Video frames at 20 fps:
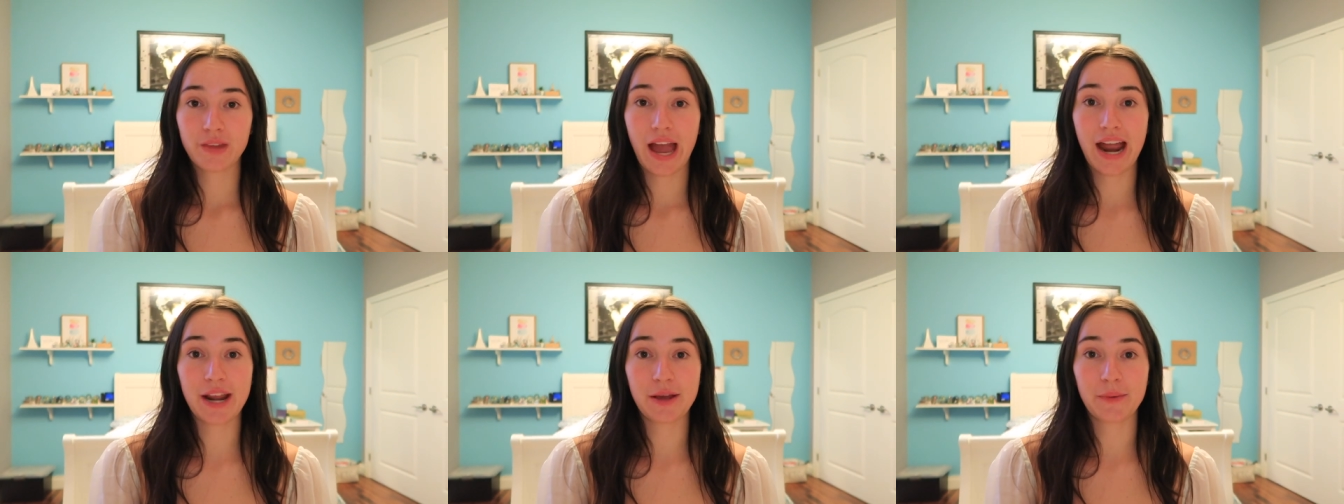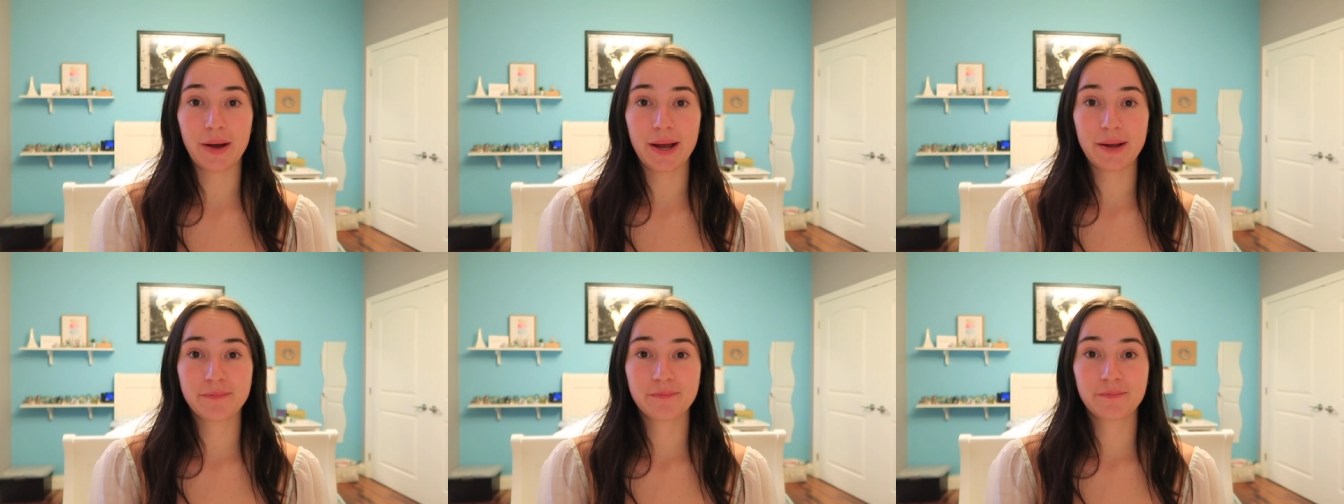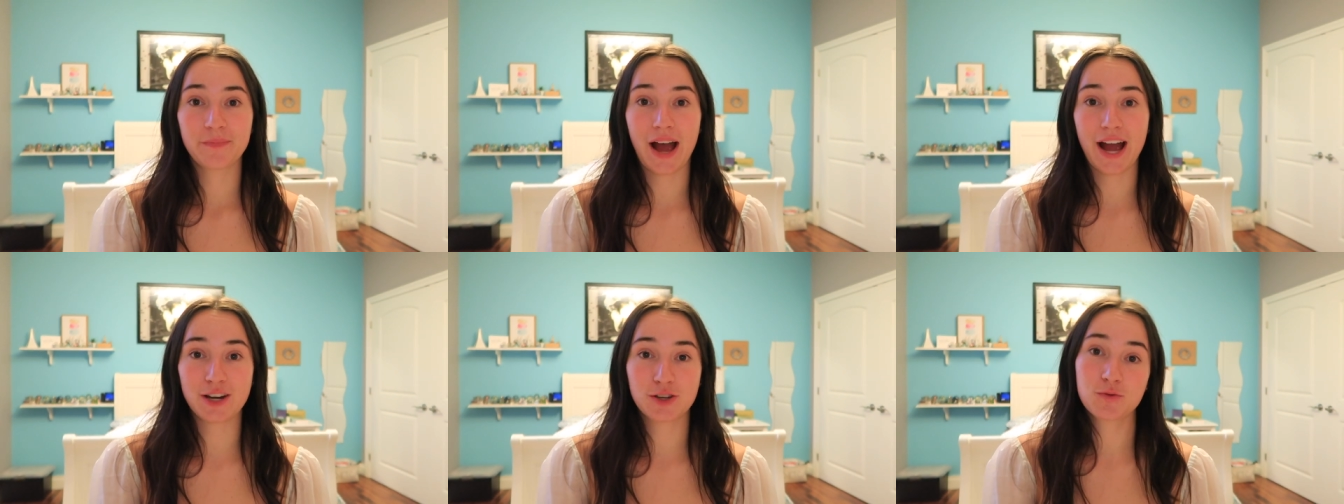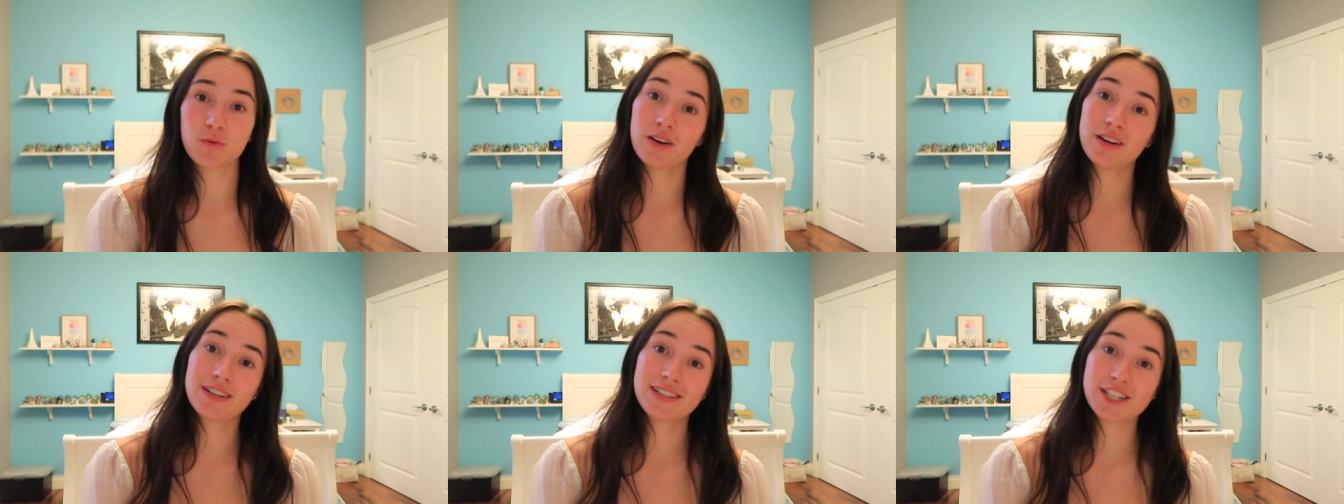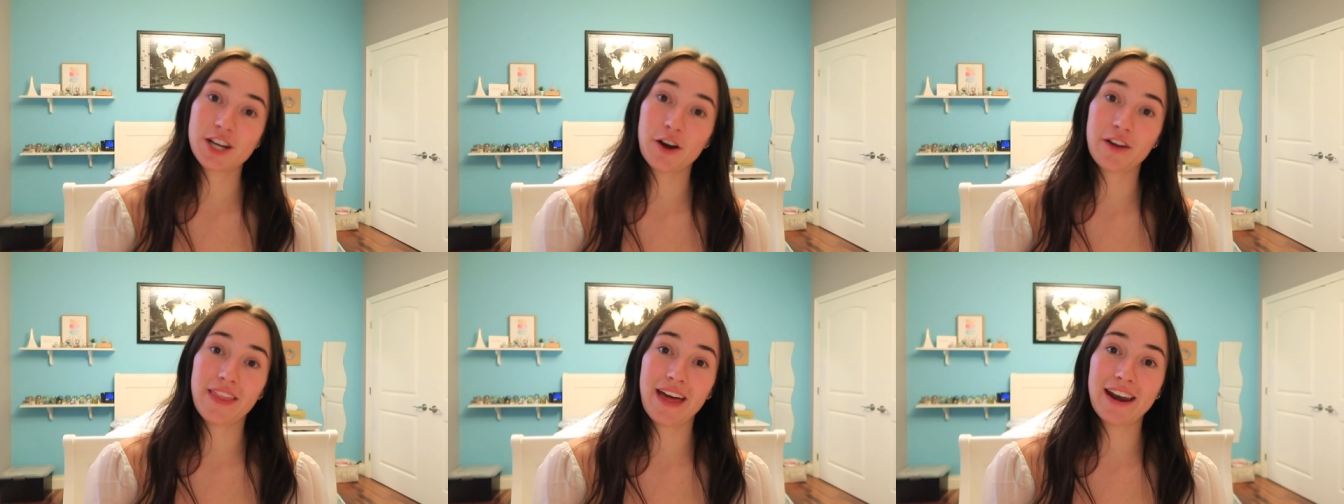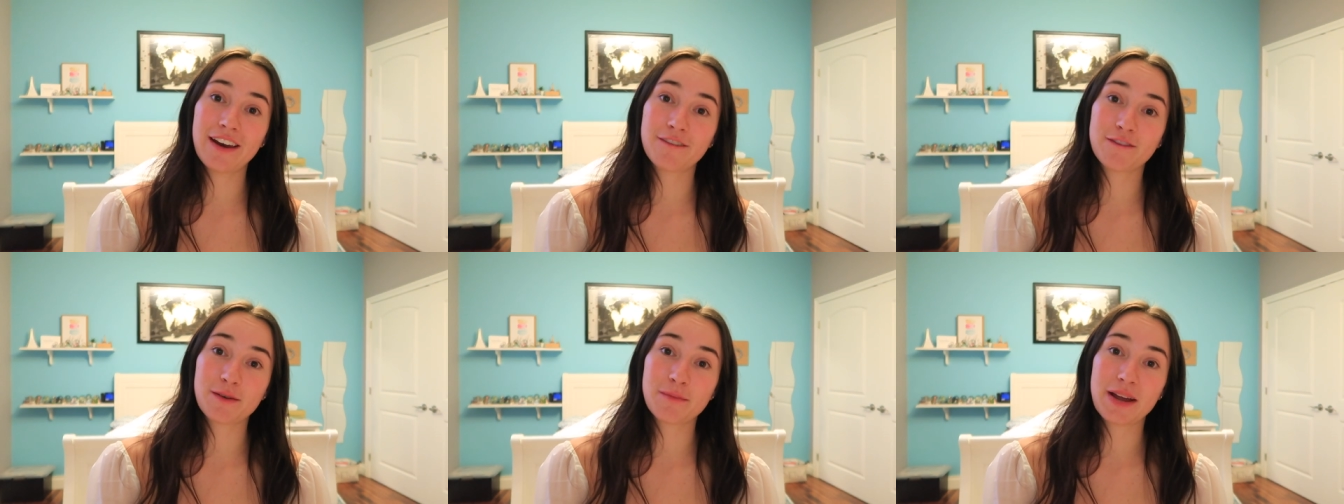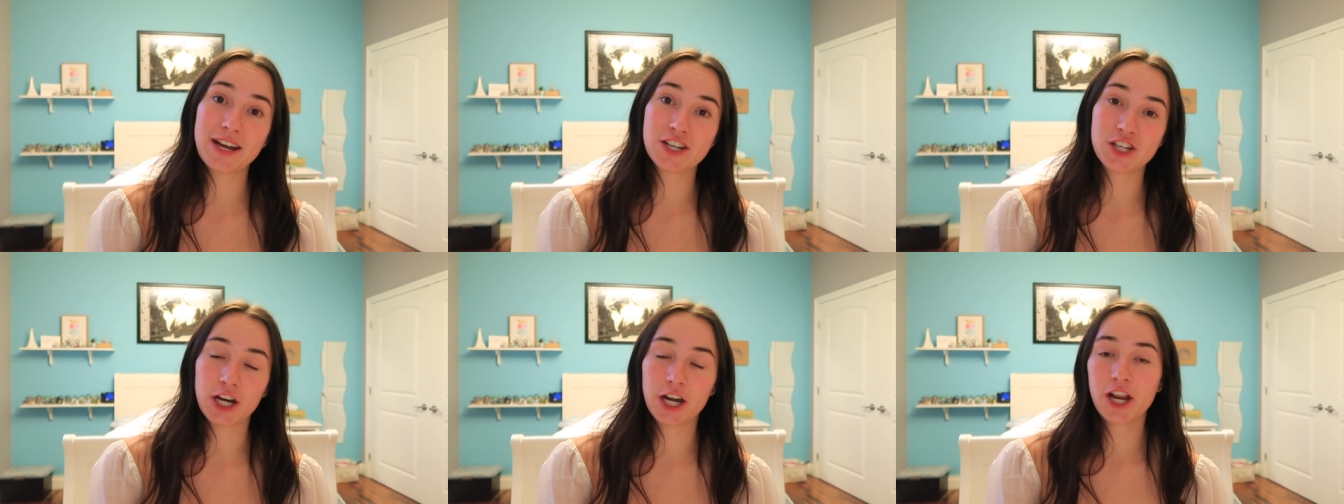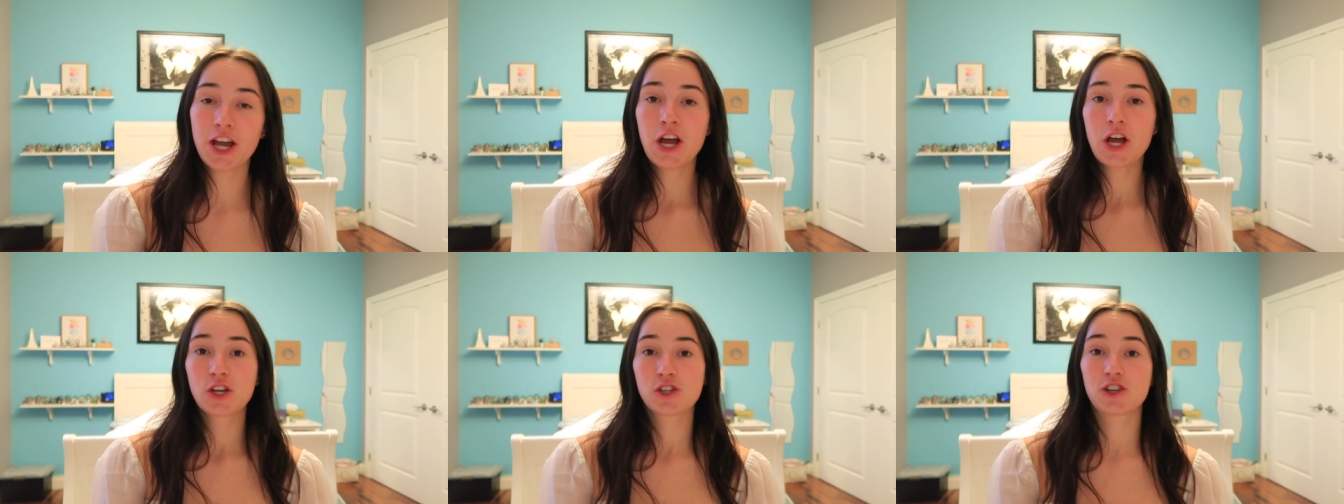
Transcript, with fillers: anyway I just wanted to share that information